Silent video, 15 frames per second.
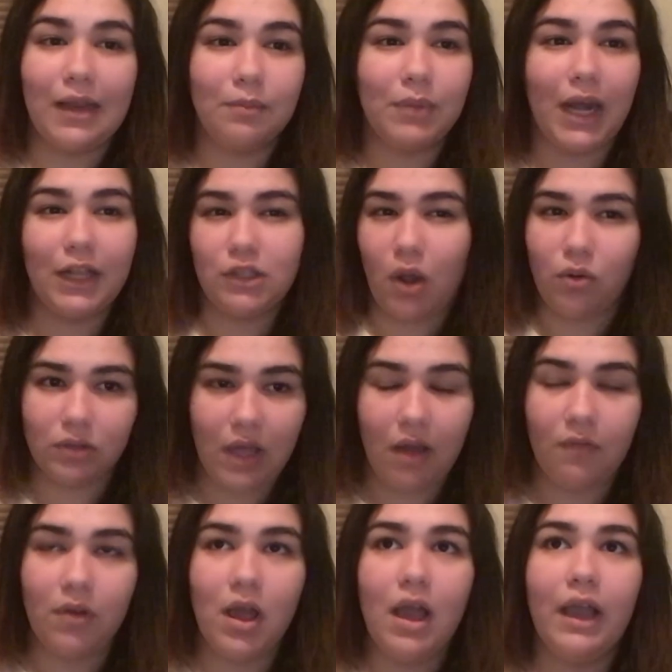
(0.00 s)
but I don't
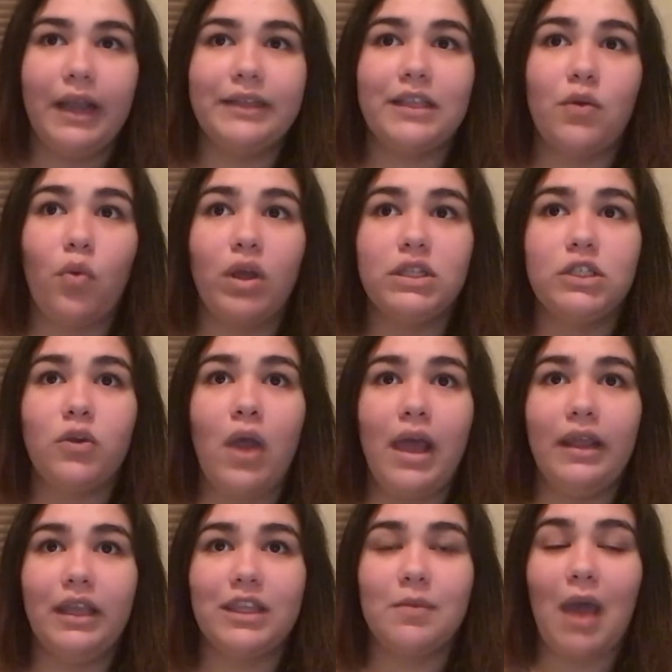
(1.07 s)
love, because I want to go ahead
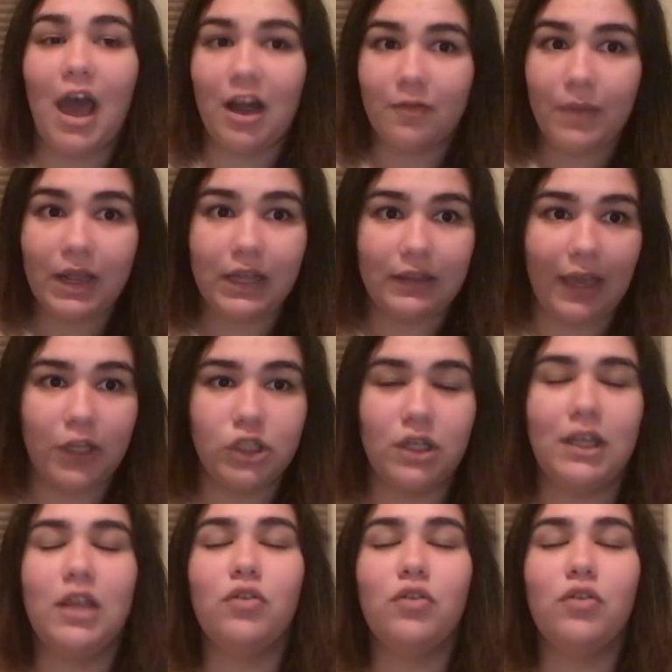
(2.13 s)
and get them out of my collection.